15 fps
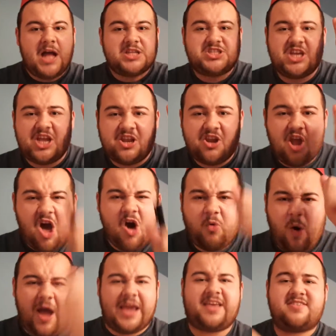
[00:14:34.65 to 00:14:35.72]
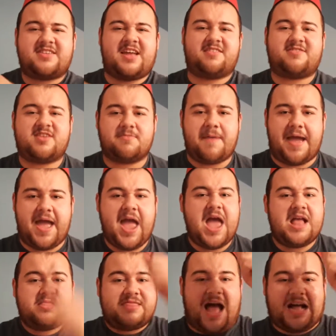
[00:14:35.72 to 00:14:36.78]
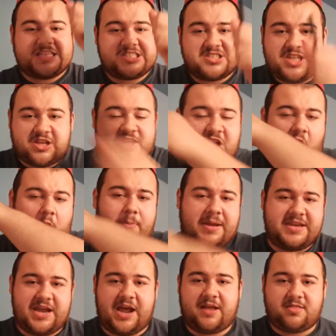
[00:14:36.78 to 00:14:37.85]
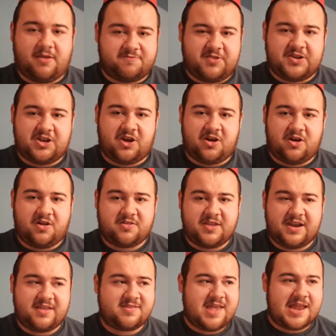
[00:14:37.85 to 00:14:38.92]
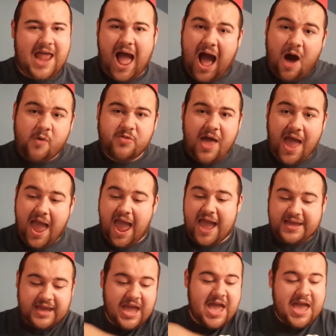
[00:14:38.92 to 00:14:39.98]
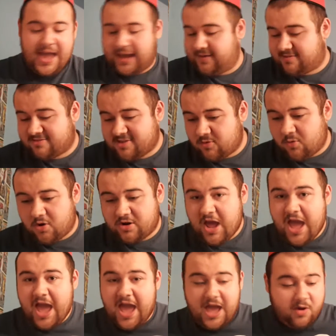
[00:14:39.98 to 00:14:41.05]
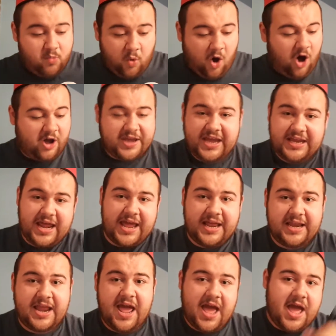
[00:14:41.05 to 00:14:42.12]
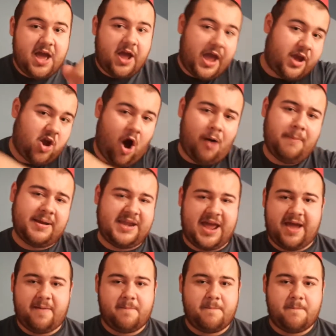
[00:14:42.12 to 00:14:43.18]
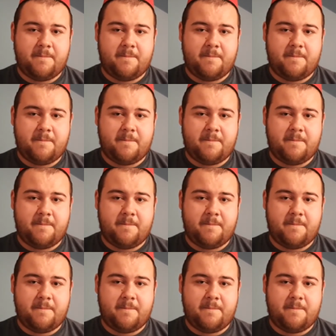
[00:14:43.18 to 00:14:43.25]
Do you know what he said to me? That's the comedy in the videos. And I said, how the heck is someone walking in comedy?